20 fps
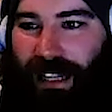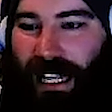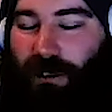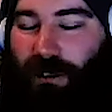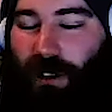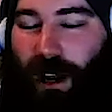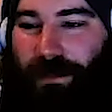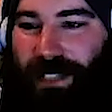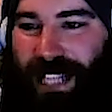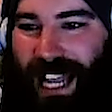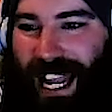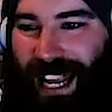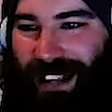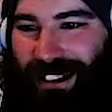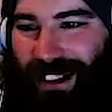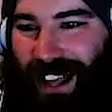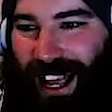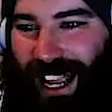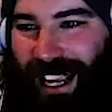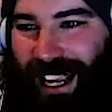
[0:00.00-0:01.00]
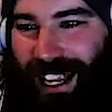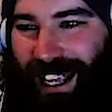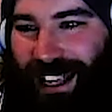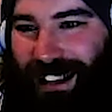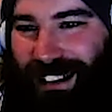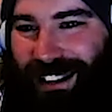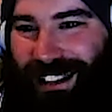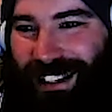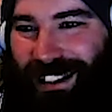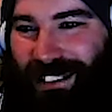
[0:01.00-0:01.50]
what I'm saying. Like
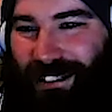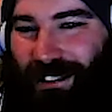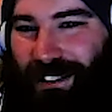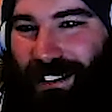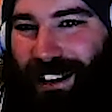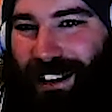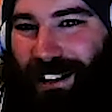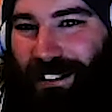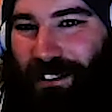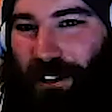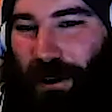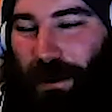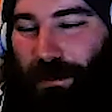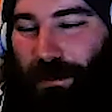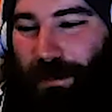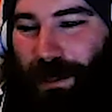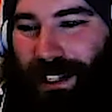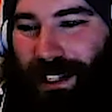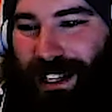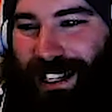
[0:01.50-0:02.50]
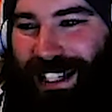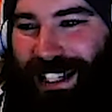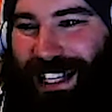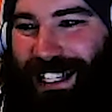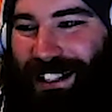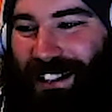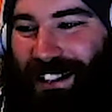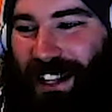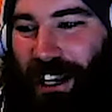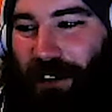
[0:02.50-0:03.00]
you got no. This
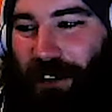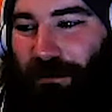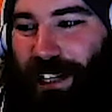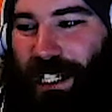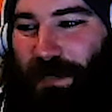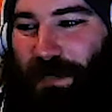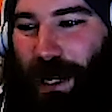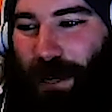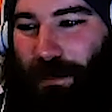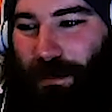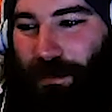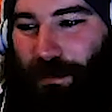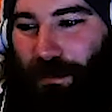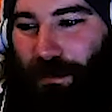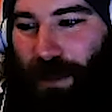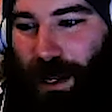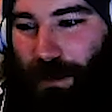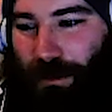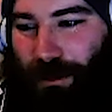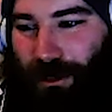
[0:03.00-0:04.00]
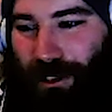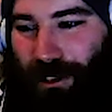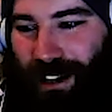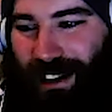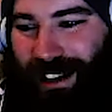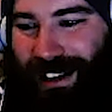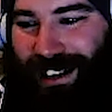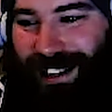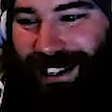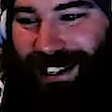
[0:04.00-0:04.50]
is like a rich people
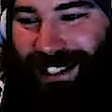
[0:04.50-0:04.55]
trying to.